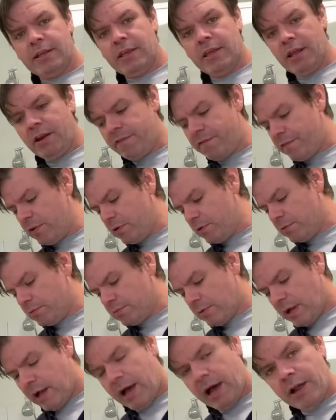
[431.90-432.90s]
You're going to feel
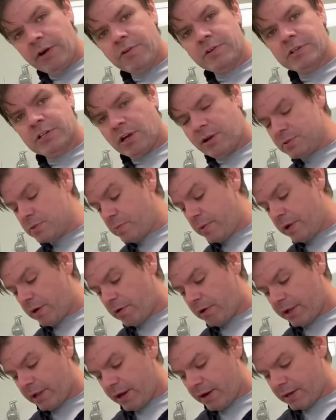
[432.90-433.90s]
100 times
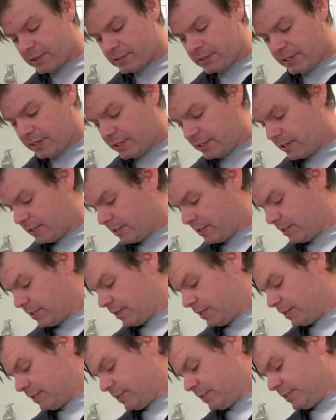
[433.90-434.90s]
better, I guarantee.
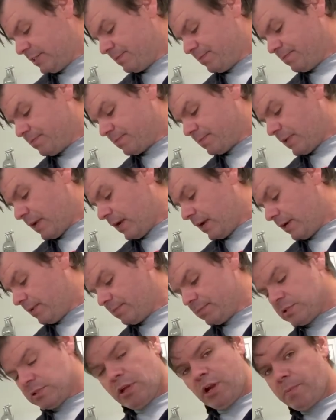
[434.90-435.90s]

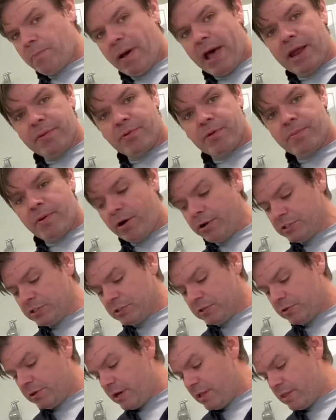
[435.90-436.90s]
It's not a paid
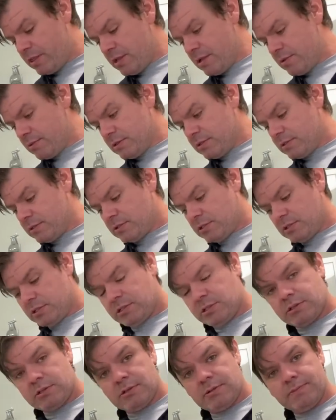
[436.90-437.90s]
promotion or anything. This is
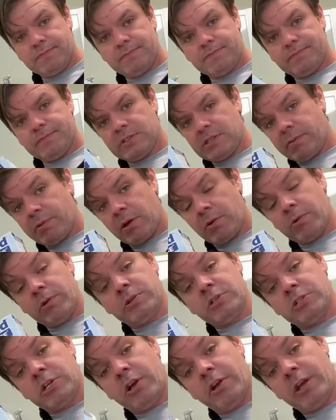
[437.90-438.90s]
just something I wanted
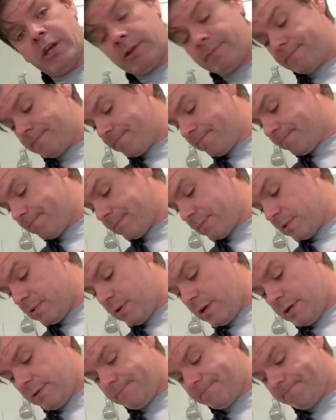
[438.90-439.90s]
to show you.
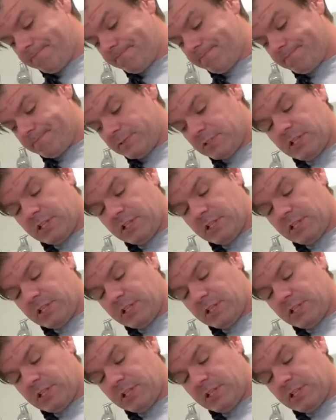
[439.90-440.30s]
All right.